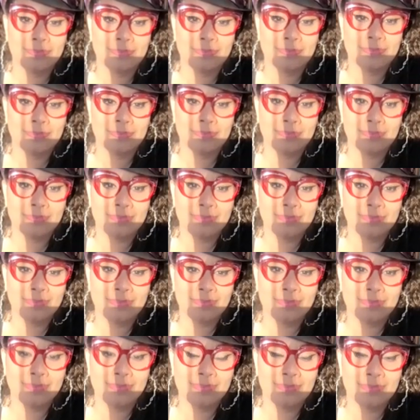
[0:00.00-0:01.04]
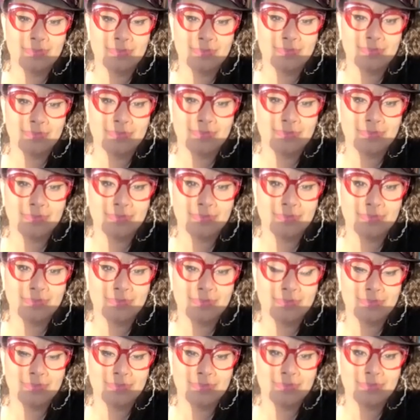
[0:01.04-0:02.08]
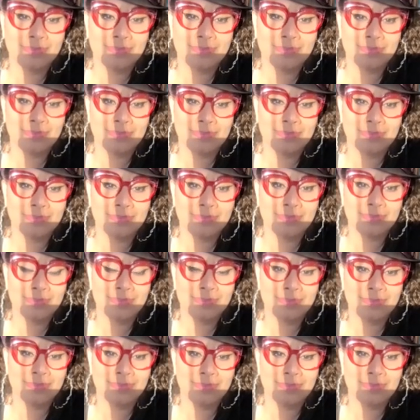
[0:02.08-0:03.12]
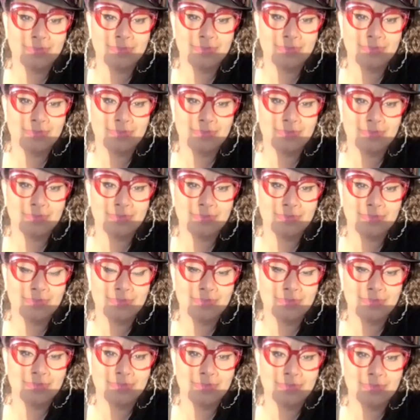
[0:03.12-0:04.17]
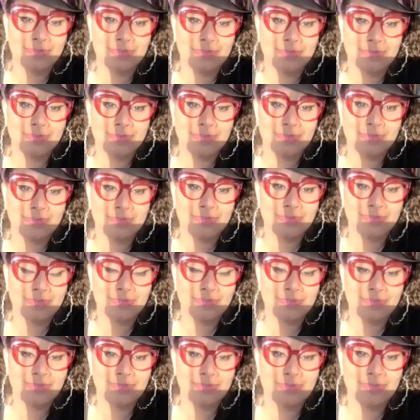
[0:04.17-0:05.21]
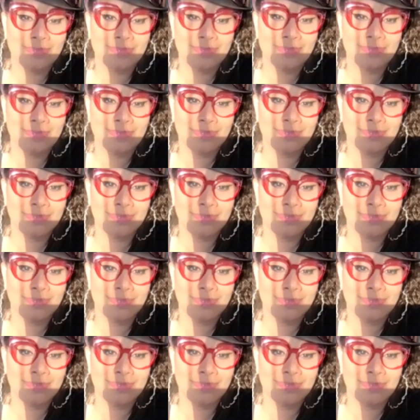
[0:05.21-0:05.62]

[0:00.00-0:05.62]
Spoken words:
No words are spoken by the person on screen.